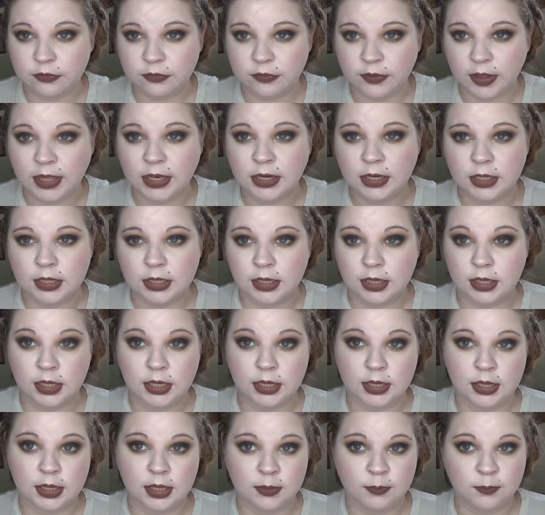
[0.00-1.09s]

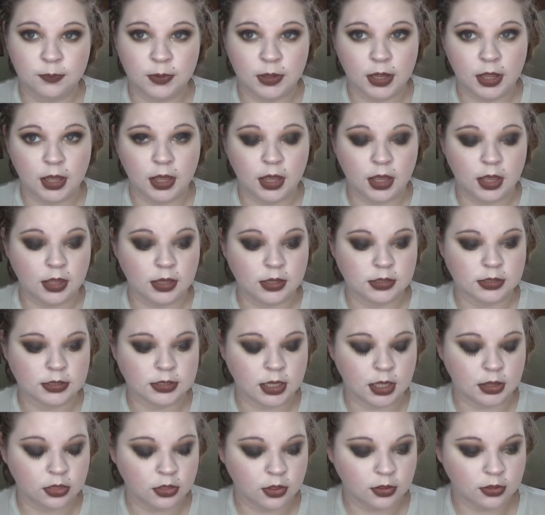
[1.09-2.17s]
finally because
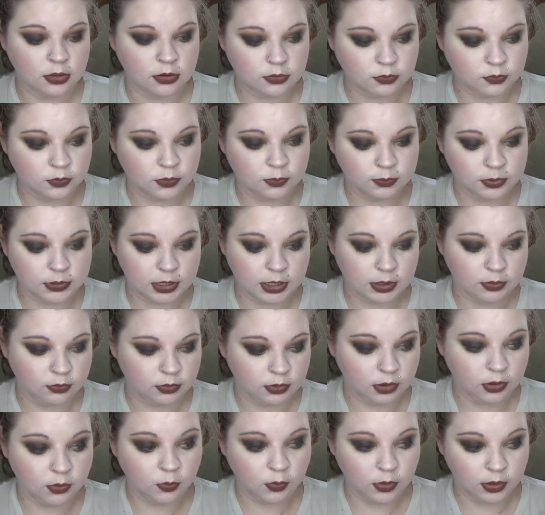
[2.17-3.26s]
I thought this would play
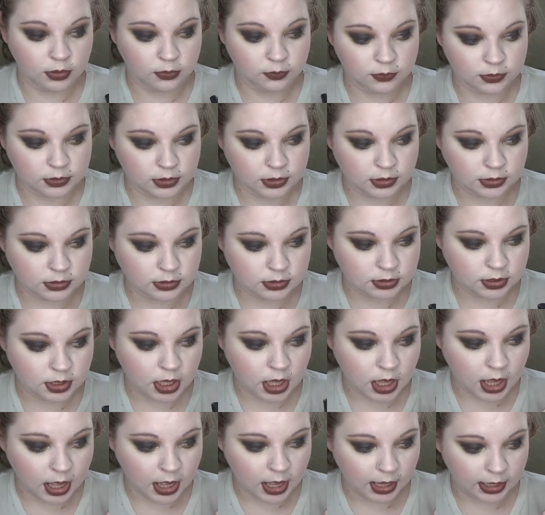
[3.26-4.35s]
really well with this
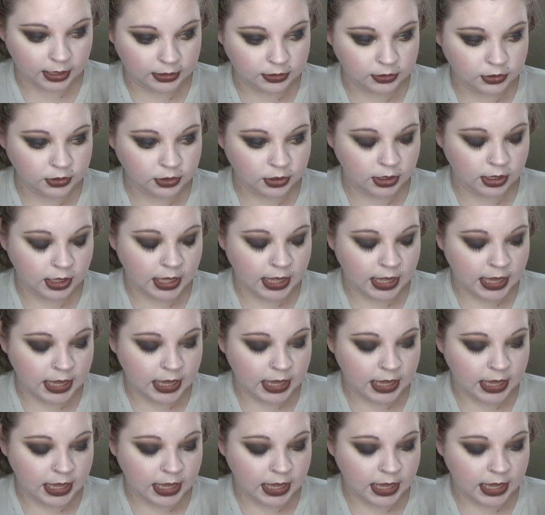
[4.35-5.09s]
eye look,